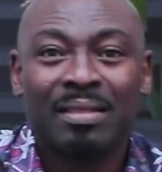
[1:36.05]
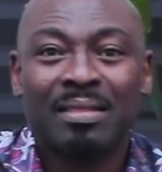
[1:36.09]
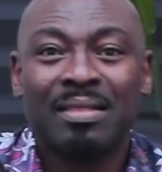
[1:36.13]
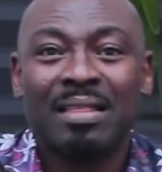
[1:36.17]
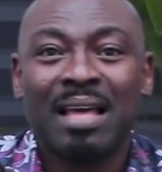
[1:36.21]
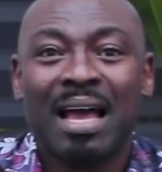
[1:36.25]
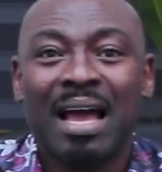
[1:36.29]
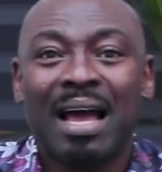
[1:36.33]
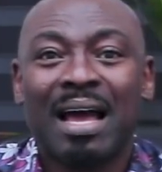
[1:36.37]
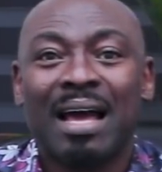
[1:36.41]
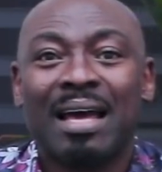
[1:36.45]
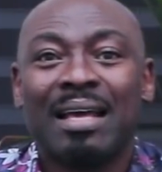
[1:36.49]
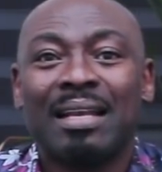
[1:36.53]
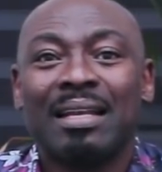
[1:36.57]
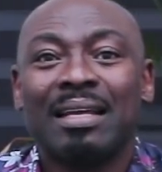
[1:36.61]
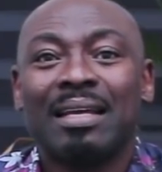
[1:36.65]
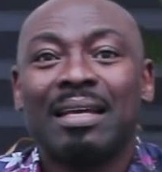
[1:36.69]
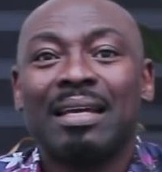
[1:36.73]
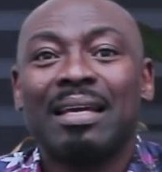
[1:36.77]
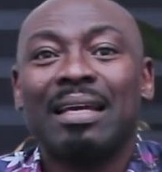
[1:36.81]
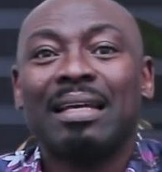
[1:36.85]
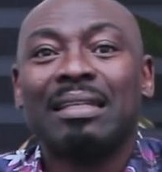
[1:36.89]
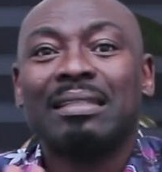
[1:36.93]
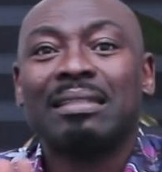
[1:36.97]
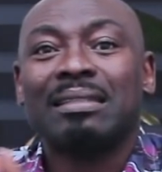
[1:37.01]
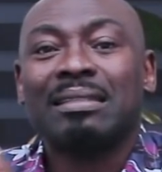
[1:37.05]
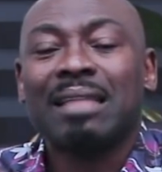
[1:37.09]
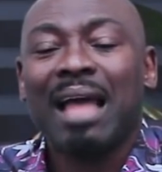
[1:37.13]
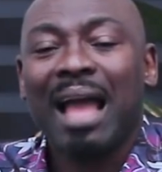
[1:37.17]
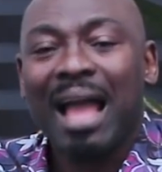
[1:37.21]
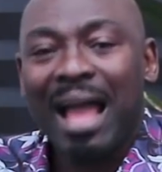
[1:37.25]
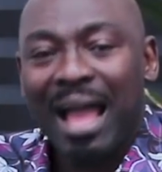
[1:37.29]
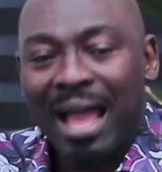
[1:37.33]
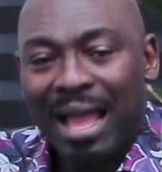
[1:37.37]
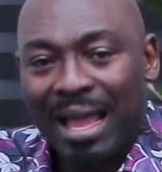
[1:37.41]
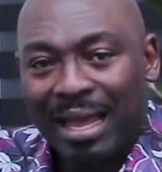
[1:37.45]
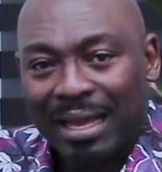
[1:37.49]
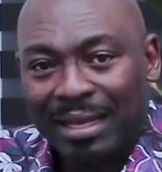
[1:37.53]
that
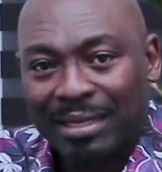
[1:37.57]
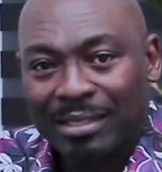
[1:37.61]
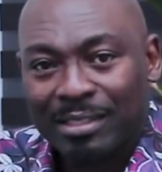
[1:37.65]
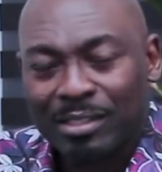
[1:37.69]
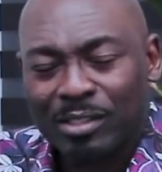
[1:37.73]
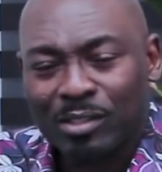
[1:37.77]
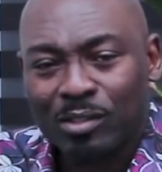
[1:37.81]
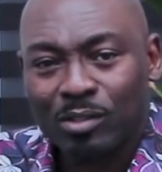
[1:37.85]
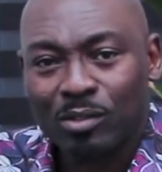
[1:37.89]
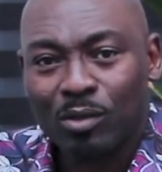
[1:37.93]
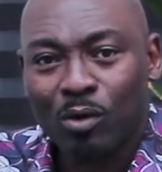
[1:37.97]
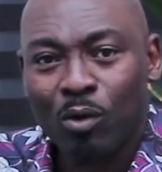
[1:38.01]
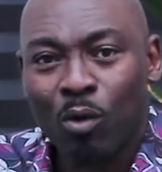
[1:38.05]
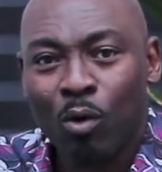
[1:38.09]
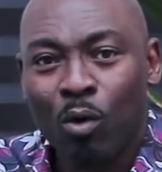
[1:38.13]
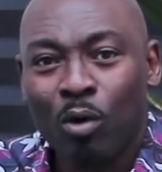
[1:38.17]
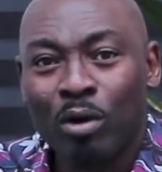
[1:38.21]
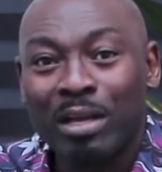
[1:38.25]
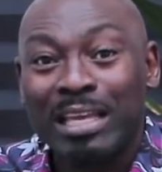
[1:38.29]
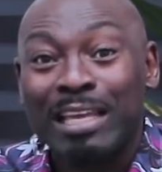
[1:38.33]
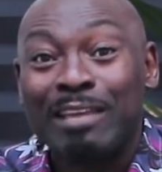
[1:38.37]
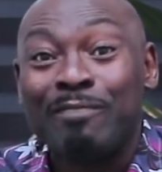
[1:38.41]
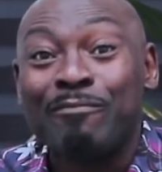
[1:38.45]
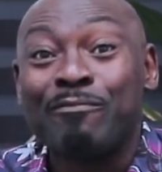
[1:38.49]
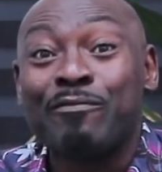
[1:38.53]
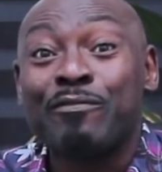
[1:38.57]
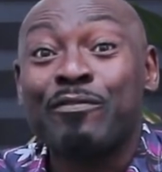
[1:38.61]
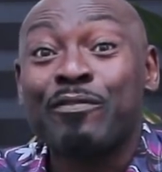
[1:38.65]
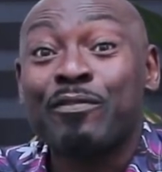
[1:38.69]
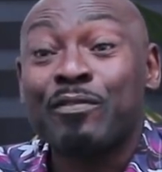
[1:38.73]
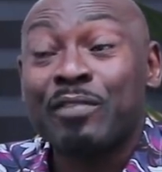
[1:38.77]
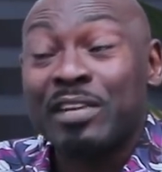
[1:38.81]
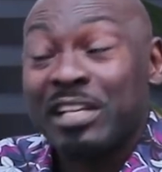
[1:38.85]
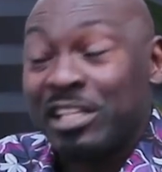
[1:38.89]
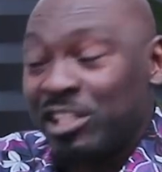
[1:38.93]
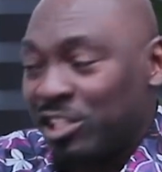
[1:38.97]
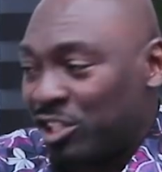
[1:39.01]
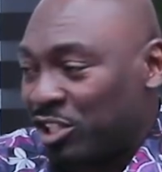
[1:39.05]
attacks or
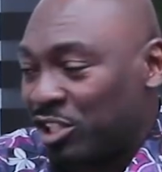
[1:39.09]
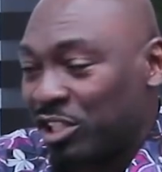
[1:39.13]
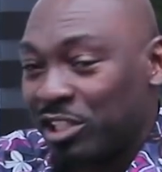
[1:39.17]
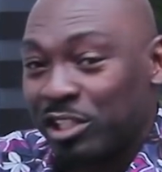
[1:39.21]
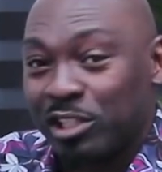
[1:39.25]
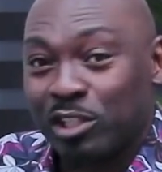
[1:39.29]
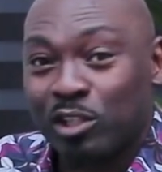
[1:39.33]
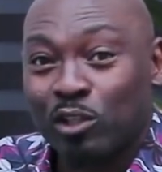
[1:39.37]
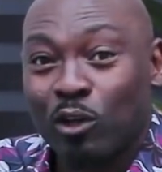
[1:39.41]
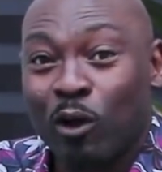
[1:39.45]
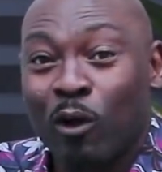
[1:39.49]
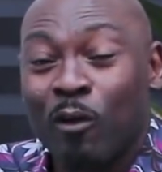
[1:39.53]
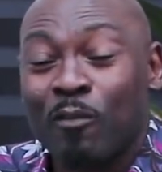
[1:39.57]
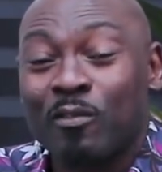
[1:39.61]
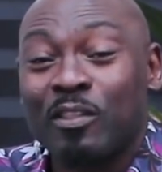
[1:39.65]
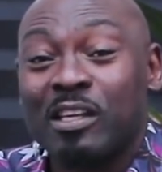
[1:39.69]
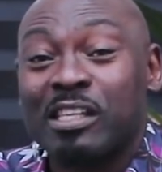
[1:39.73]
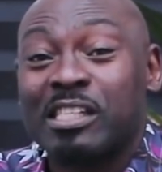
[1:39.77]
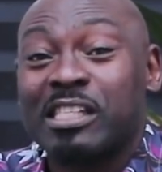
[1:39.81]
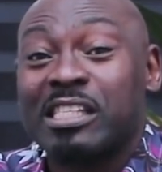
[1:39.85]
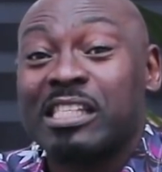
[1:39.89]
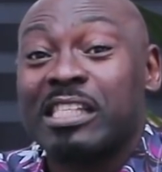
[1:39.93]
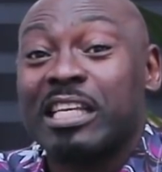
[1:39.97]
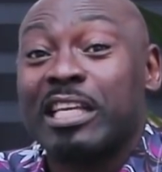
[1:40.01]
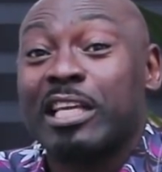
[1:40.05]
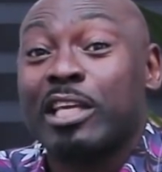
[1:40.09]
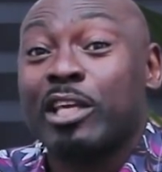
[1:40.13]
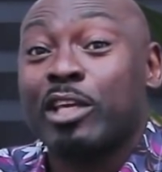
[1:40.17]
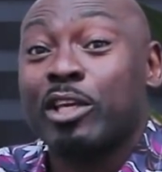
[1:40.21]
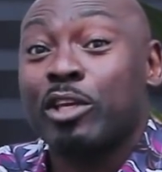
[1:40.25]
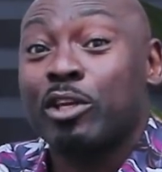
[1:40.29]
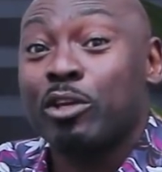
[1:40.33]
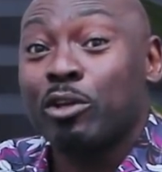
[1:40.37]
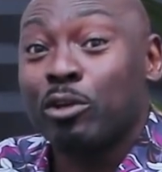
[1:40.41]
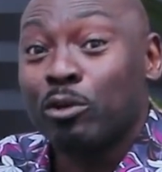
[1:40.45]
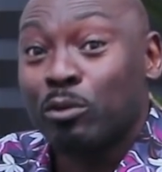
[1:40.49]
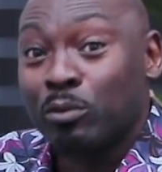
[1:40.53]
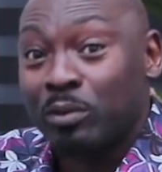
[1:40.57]
infringes on the
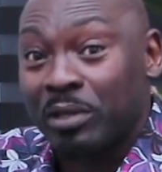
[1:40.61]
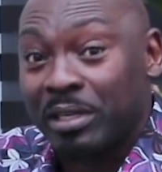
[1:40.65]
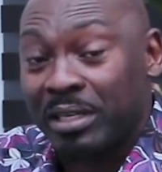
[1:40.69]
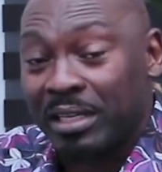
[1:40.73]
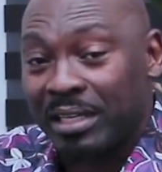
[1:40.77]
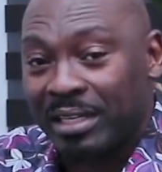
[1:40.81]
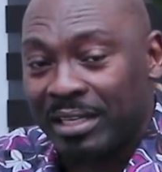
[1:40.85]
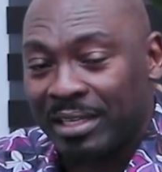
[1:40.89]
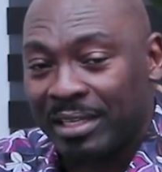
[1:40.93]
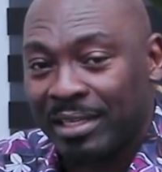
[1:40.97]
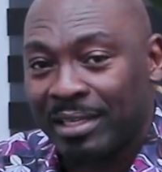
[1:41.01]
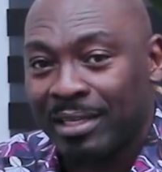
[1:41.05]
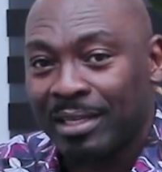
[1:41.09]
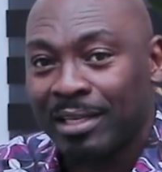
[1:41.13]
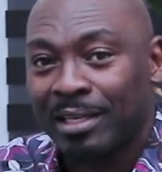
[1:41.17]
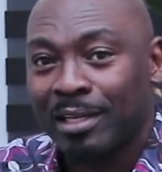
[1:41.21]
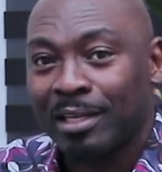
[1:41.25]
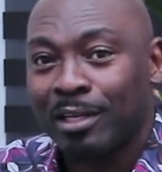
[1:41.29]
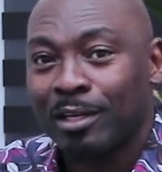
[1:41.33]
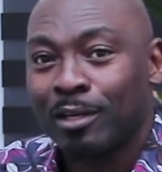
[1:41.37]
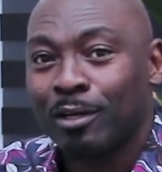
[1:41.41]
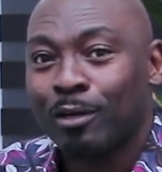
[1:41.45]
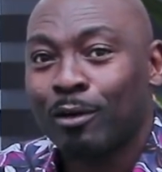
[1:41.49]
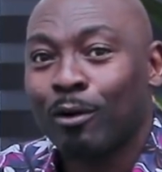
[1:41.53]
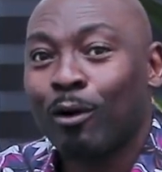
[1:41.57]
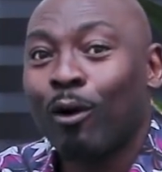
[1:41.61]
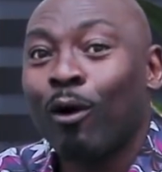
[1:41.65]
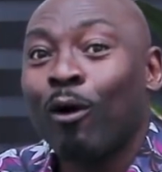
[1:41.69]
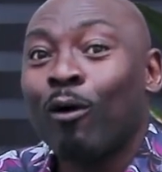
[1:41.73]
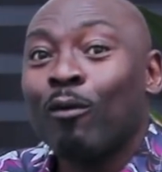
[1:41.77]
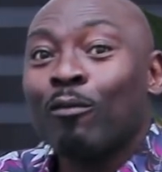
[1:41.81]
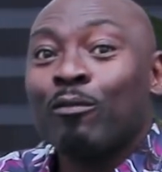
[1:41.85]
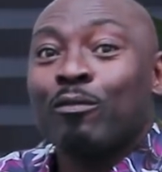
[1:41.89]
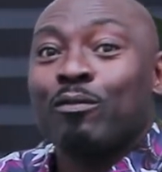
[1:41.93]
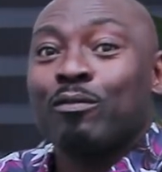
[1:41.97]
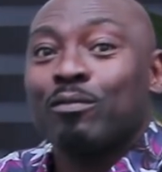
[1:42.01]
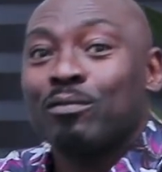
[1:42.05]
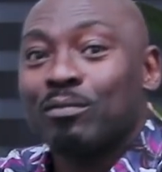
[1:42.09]
security
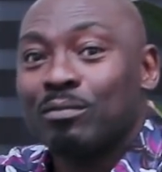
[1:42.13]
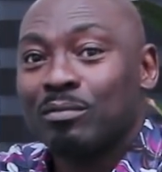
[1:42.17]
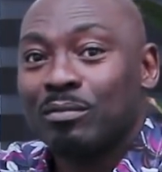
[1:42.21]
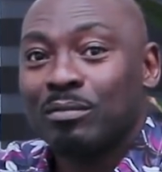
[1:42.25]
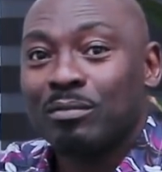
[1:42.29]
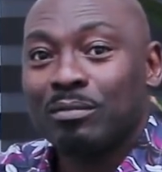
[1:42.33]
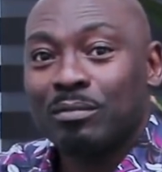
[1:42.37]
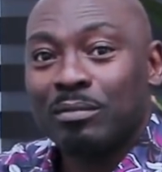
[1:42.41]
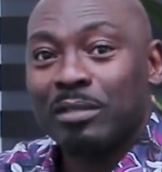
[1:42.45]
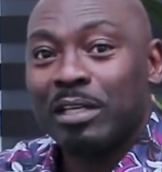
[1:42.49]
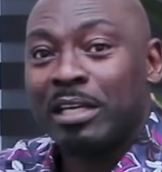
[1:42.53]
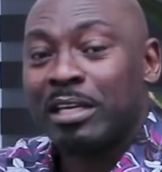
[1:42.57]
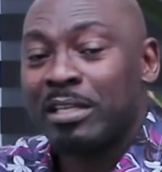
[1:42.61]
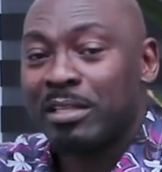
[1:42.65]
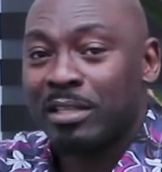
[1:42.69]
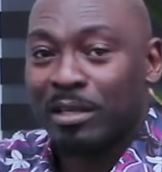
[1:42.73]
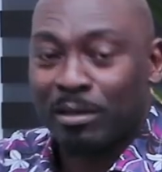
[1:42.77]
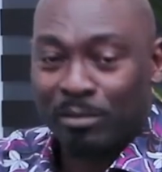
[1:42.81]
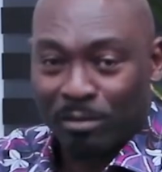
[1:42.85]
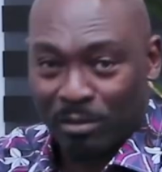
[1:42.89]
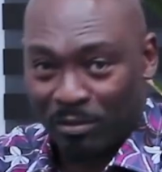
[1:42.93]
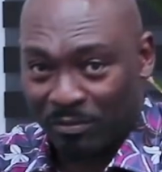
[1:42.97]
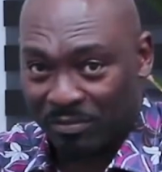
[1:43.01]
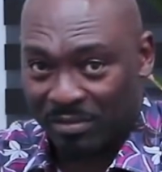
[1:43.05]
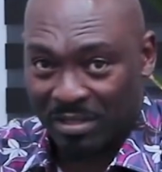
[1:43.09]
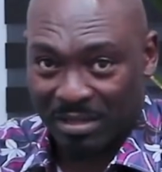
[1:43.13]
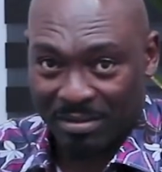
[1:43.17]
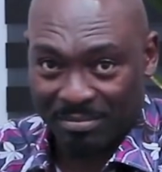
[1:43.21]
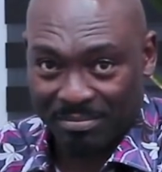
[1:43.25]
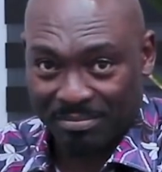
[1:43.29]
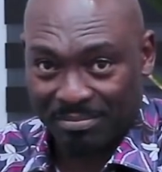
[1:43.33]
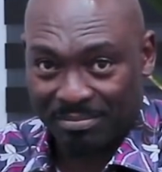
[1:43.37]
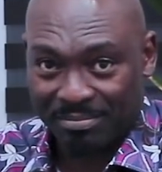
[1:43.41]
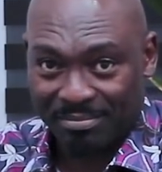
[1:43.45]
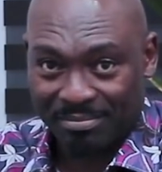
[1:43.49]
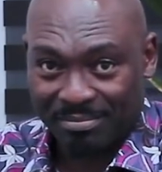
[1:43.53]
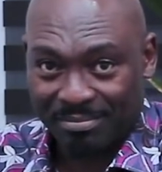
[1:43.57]
of either of them.